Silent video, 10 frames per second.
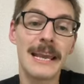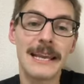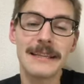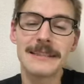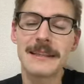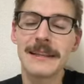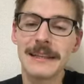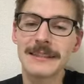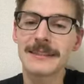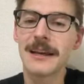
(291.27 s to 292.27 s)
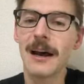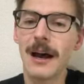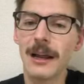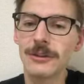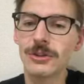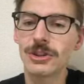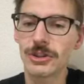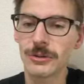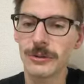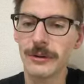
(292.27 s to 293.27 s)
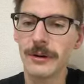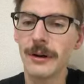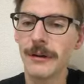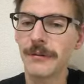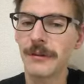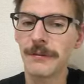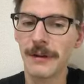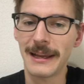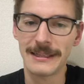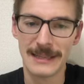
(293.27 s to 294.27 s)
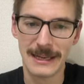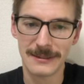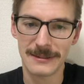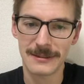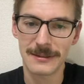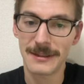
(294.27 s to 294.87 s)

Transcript: Is the listener unsure of the flight dates?